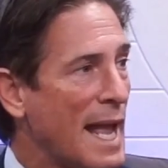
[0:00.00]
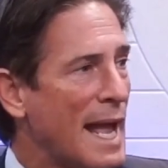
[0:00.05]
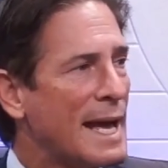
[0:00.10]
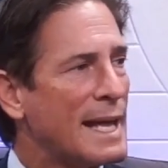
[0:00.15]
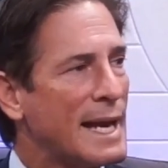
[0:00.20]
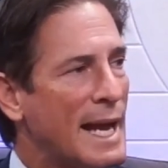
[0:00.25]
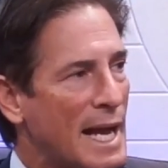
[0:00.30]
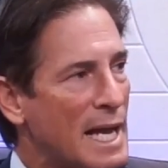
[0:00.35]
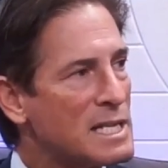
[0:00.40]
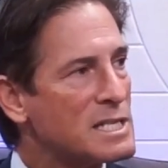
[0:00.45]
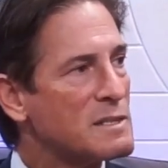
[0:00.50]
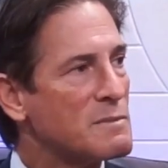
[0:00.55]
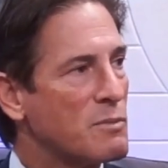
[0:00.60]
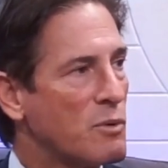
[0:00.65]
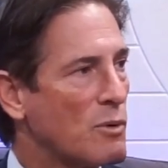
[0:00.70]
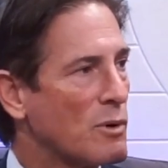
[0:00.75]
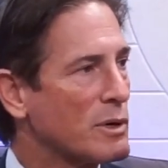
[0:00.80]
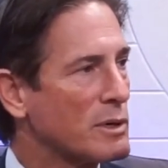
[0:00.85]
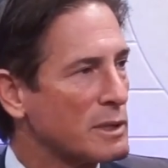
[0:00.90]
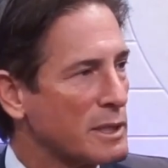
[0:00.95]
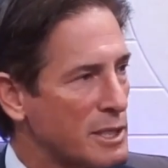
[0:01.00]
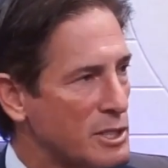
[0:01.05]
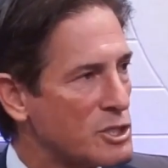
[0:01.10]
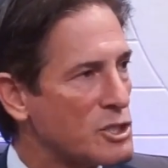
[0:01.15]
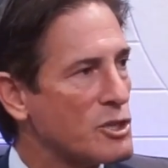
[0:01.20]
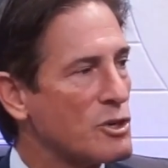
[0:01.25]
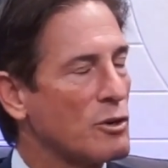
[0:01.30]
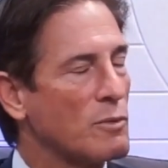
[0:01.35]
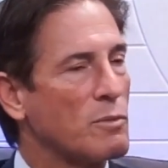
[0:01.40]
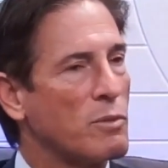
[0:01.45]
And as importantly,
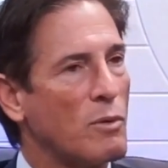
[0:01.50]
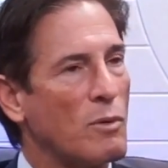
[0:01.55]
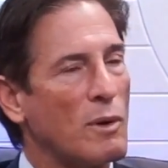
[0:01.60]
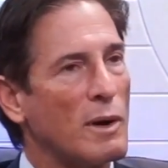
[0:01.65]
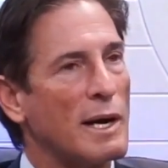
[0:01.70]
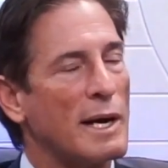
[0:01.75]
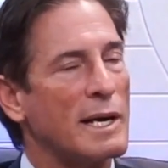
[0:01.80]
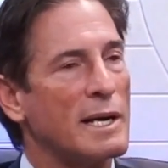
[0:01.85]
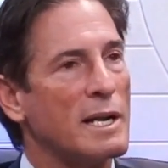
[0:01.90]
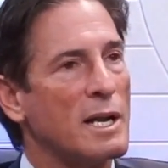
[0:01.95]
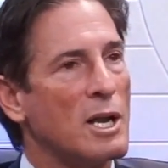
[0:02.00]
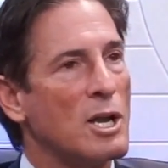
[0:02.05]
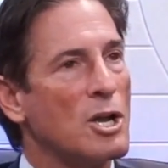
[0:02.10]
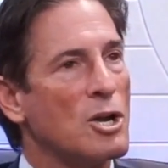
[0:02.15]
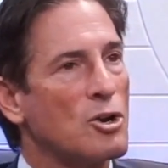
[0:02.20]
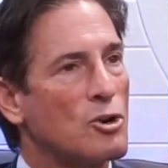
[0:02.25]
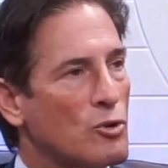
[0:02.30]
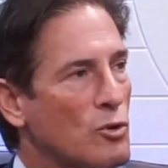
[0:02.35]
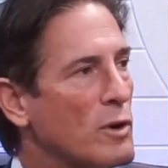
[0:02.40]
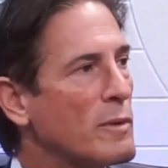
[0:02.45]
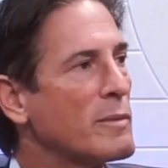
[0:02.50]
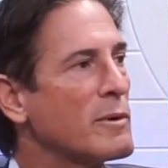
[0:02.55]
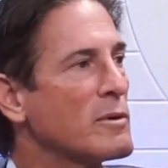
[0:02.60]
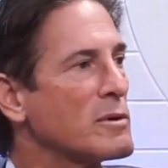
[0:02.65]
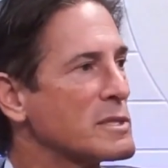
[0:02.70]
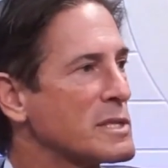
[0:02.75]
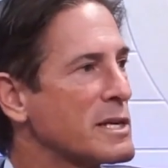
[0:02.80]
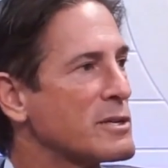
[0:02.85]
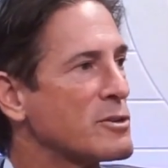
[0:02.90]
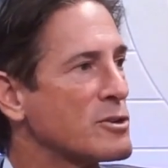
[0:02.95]
to your point,
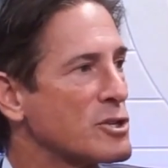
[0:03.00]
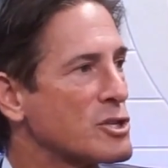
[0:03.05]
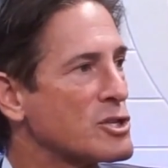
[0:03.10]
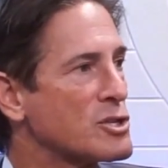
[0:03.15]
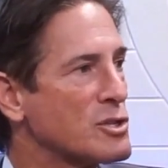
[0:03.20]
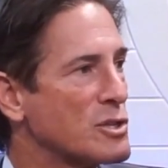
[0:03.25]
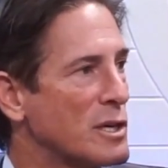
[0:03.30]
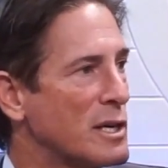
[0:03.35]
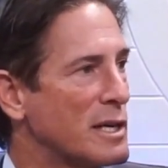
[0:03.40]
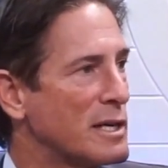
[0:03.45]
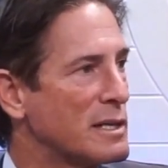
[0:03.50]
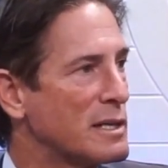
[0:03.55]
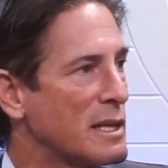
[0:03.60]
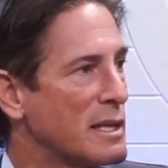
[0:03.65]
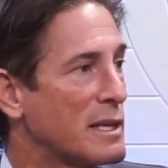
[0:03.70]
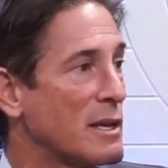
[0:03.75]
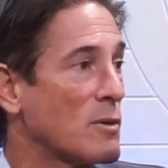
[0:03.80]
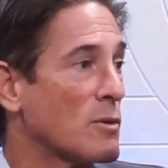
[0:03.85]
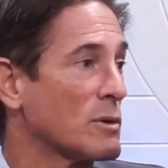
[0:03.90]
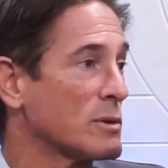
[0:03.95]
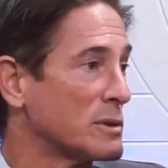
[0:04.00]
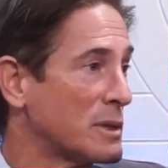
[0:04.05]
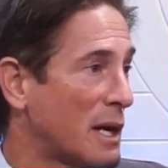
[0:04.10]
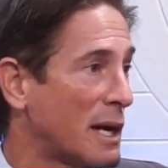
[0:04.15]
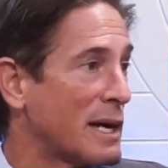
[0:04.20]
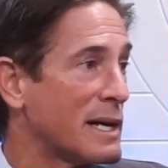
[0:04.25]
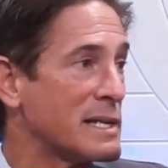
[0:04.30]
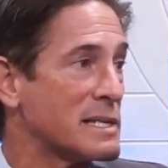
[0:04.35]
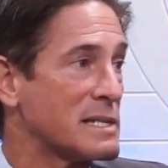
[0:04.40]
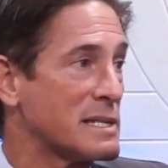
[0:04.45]
criminals understood that there were
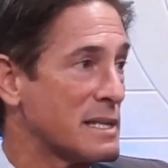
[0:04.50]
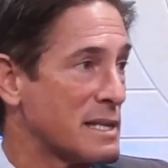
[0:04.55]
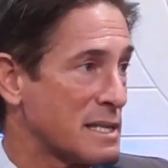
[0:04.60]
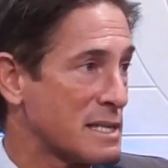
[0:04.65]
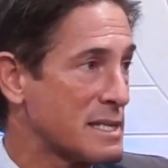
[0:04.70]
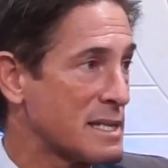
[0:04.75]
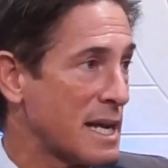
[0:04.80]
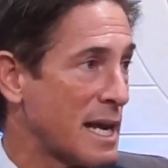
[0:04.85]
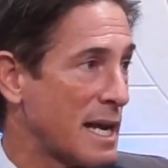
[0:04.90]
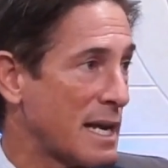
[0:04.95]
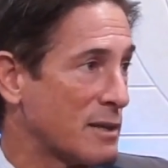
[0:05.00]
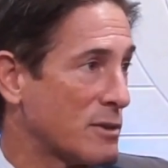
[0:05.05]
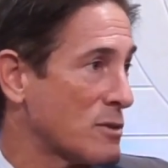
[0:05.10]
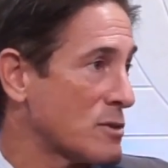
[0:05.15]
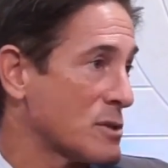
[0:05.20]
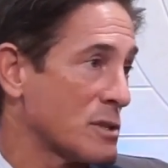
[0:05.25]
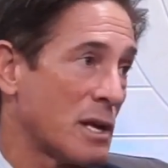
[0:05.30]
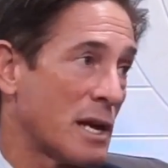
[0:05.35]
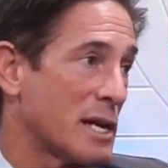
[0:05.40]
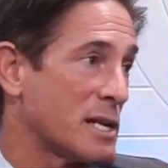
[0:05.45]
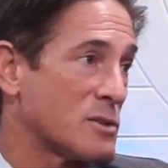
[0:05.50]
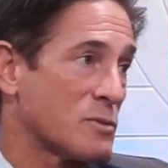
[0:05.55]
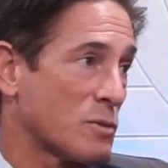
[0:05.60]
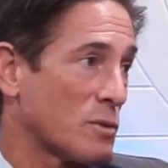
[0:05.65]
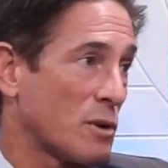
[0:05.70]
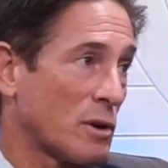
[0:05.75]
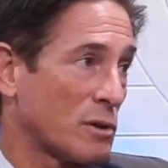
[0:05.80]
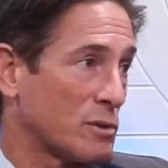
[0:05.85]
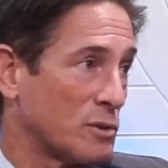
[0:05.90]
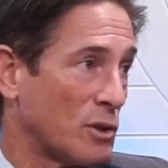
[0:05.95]
lines in the sand. Those lines
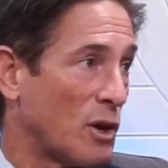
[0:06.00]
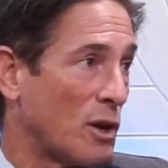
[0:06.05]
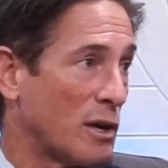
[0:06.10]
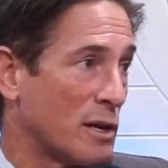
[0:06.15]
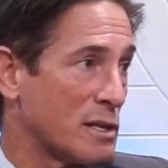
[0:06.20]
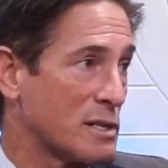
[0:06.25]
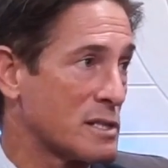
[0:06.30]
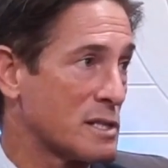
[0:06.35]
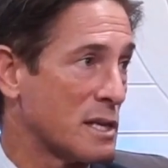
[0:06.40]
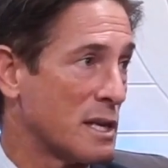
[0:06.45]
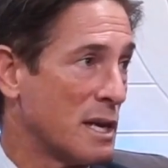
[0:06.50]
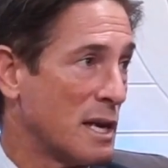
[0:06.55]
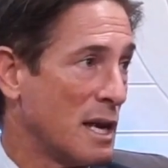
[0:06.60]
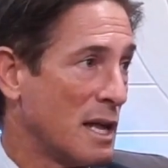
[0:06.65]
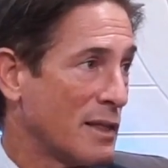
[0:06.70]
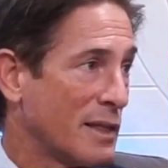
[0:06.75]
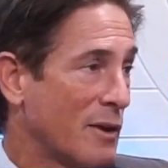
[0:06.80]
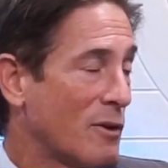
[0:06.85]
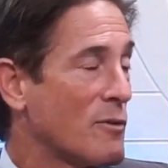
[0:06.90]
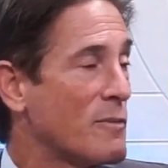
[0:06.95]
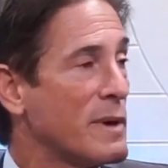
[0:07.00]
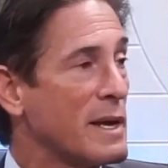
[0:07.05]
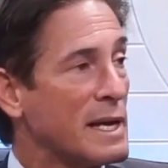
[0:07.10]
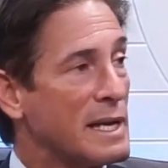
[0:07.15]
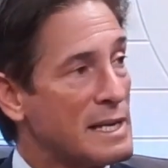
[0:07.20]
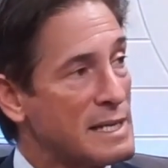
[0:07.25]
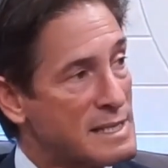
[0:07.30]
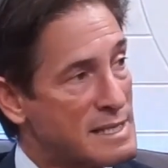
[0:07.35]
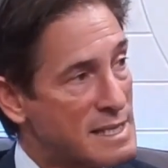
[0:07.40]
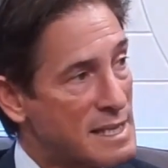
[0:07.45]
were our laws. They were being
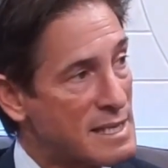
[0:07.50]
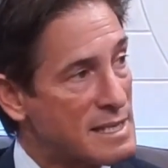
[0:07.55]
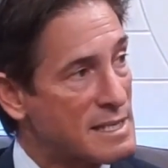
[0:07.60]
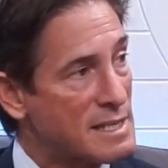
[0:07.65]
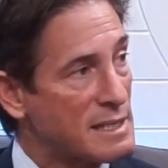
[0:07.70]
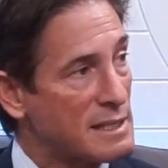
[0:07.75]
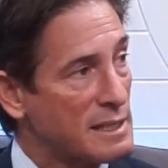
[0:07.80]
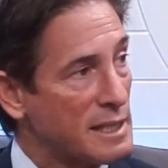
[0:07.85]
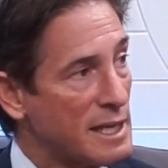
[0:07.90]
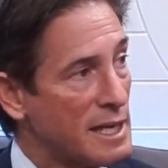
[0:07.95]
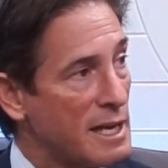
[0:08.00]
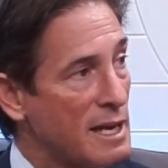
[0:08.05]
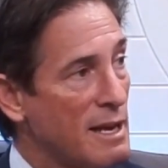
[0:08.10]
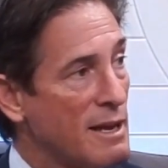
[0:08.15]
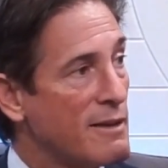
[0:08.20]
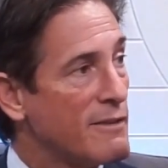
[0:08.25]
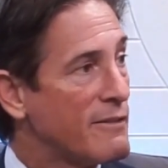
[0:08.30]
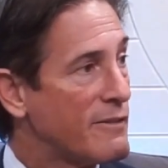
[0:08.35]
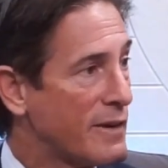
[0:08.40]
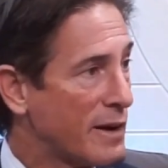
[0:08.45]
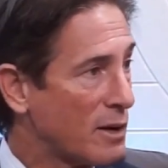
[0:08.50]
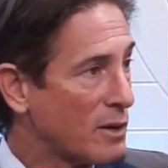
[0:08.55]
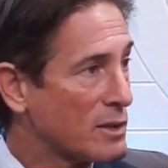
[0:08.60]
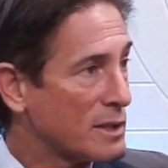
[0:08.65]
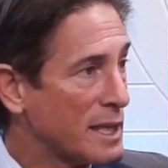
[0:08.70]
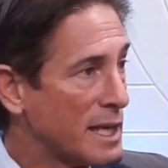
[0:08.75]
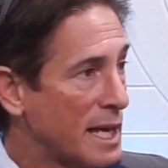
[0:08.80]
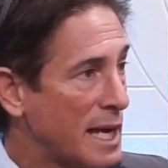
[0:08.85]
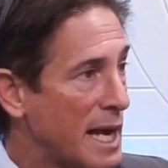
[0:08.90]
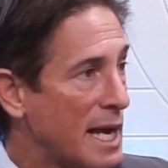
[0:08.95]
consistently,
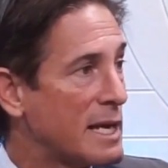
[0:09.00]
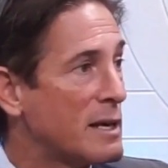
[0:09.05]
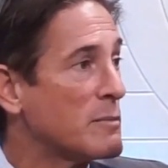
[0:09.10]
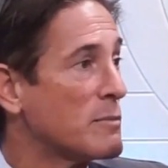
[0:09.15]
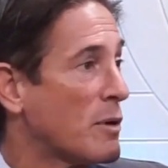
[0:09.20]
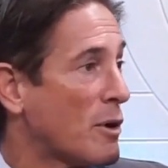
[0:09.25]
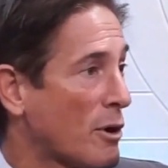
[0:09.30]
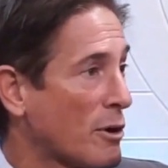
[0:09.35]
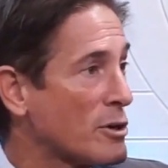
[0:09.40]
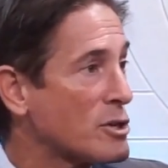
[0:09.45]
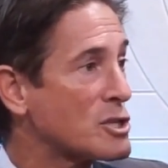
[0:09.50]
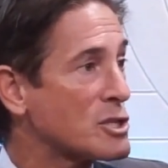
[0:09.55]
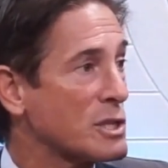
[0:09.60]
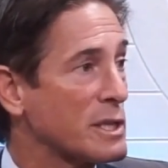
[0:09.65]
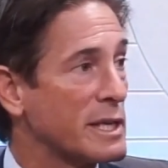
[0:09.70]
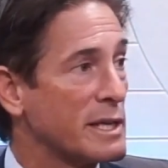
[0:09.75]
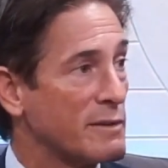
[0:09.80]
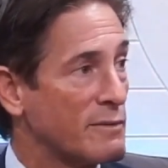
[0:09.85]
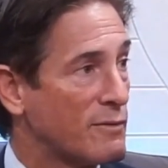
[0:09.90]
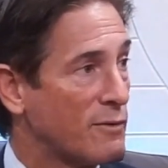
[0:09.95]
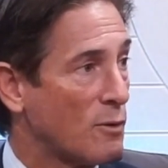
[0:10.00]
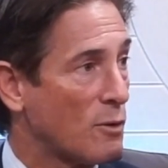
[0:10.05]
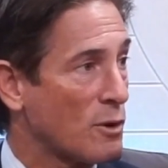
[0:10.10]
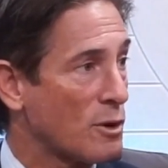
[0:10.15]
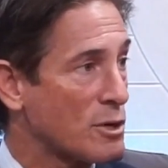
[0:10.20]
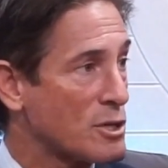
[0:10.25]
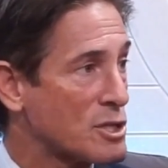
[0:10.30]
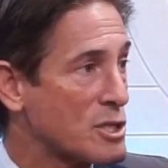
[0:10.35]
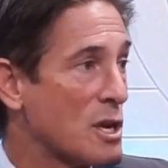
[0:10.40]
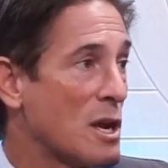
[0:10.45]
fairly, and impartially
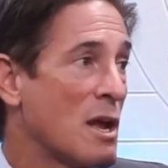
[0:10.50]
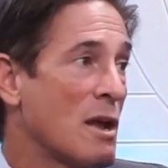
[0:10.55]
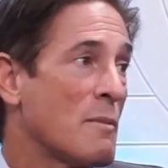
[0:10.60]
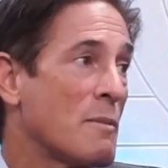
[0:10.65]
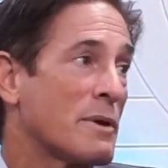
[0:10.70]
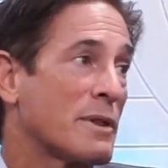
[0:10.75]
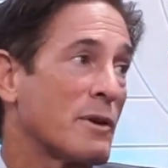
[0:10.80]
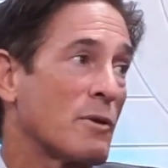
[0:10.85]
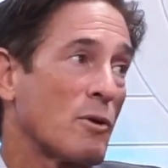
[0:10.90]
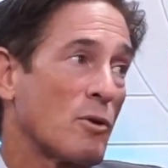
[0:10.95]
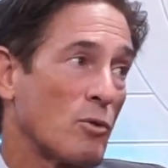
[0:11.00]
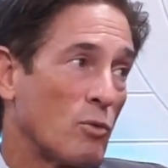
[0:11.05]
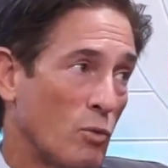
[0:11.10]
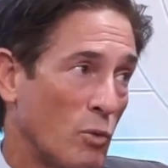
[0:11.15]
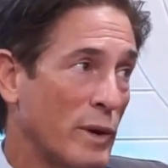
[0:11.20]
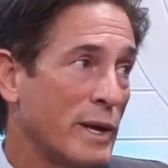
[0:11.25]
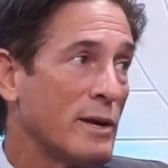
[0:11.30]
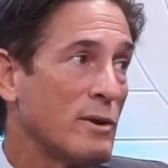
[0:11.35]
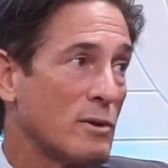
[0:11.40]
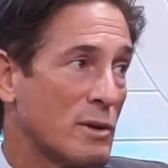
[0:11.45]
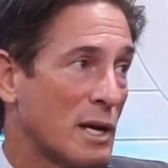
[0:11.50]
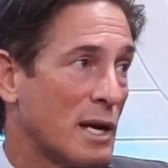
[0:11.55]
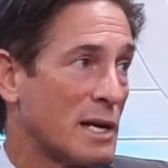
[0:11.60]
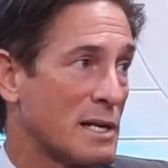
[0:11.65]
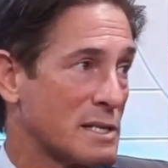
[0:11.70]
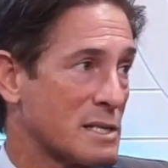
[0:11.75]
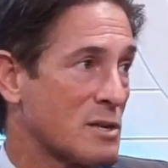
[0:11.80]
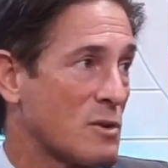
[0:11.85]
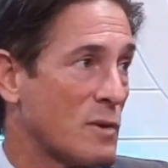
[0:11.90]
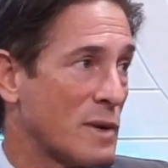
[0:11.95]
enforced, but there were real
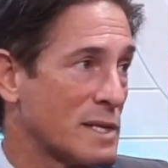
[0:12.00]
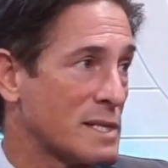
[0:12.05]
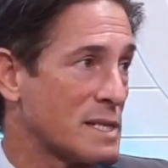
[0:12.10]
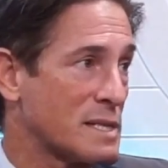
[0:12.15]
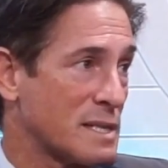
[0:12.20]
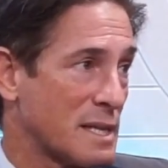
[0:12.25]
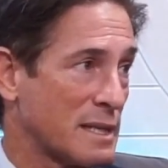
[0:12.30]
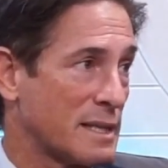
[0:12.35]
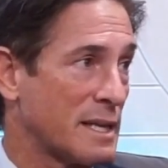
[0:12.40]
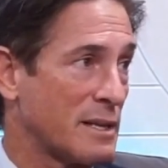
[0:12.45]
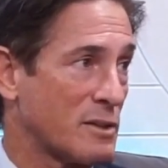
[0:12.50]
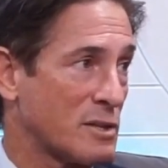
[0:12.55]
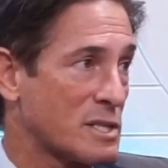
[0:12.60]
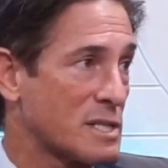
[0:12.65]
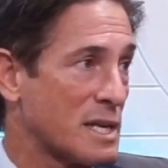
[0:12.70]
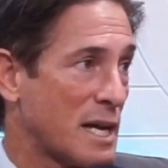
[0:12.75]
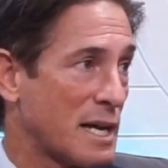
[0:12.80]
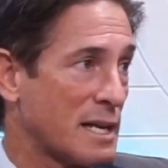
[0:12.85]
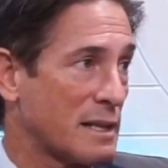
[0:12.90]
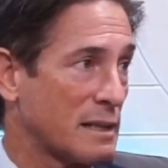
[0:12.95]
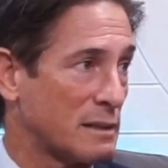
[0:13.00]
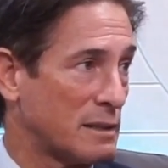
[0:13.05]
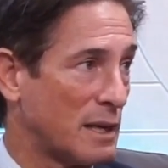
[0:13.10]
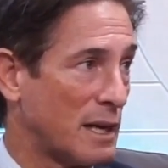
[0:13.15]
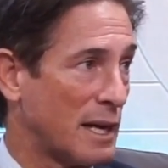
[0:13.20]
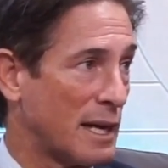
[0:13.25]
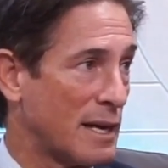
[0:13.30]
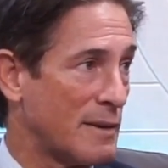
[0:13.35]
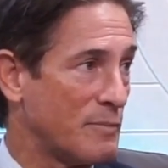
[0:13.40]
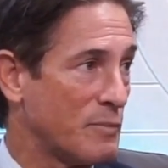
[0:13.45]
consequences on the other side of the
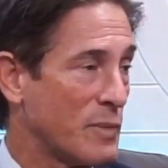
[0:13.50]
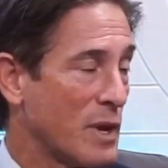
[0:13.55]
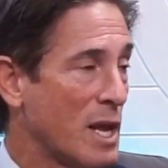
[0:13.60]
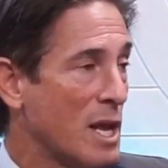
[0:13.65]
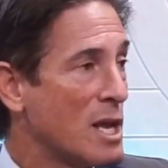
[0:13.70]
line.